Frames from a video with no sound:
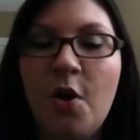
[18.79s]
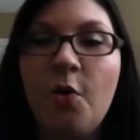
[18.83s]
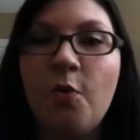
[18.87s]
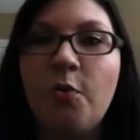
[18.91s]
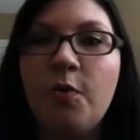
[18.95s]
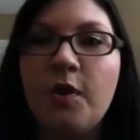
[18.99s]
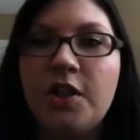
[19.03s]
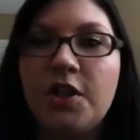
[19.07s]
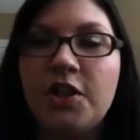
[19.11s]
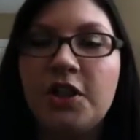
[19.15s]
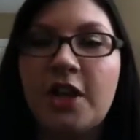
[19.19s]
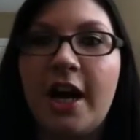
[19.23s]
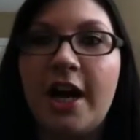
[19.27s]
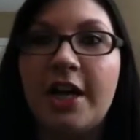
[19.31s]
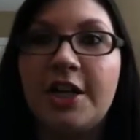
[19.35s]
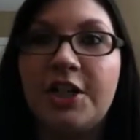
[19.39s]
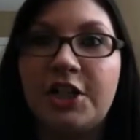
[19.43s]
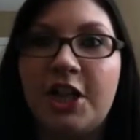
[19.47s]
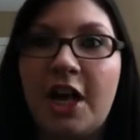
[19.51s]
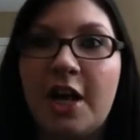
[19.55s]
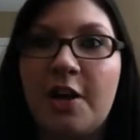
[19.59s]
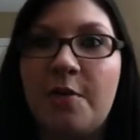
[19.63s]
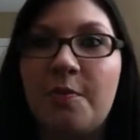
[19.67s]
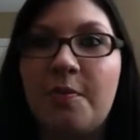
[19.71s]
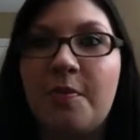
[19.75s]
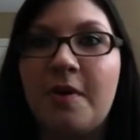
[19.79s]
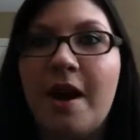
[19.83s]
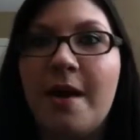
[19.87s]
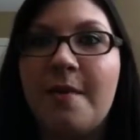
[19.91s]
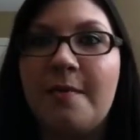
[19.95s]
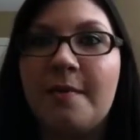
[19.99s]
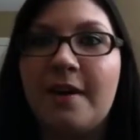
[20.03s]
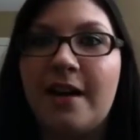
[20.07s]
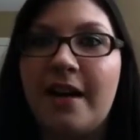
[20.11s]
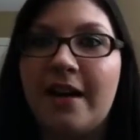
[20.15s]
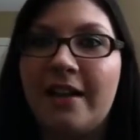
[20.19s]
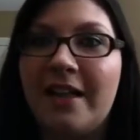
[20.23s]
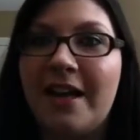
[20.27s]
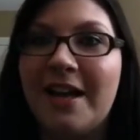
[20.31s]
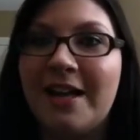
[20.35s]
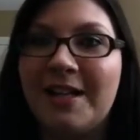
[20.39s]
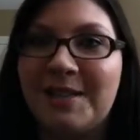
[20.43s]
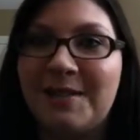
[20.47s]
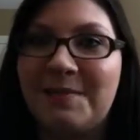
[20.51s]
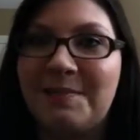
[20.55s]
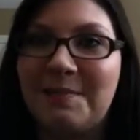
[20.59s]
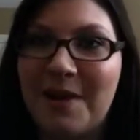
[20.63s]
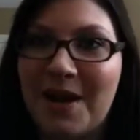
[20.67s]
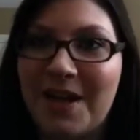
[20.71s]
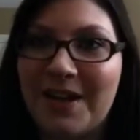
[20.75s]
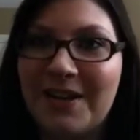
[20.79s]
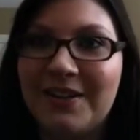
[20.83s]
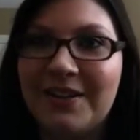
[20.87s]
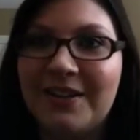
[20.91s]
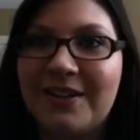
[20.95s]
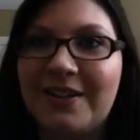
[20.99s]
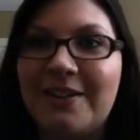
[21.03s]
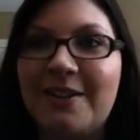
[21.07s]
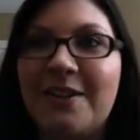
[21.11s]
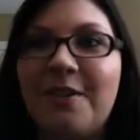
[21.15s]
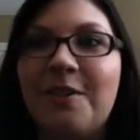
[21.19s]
which eyeshadow primer I liked better,